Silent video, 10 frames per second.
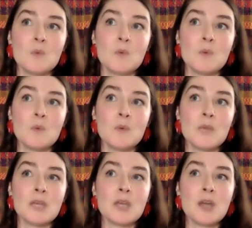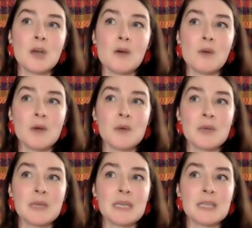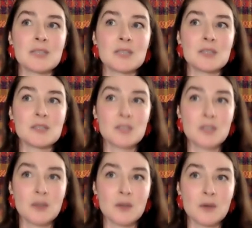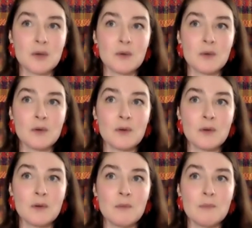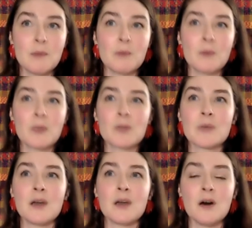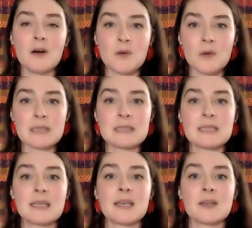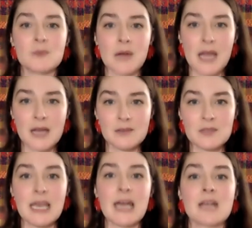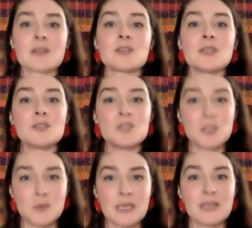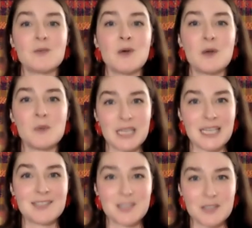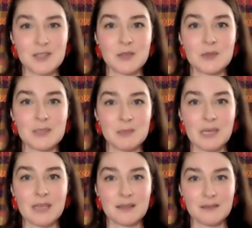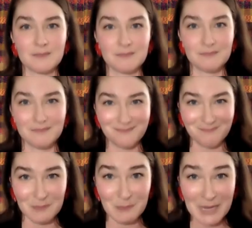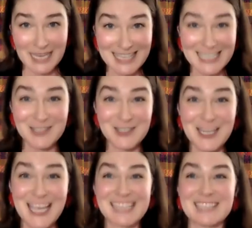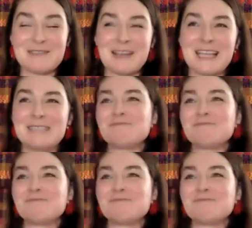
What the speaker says: We know what we need to do, but when are we all going to get around to actually doing what we need to do to make things change, right?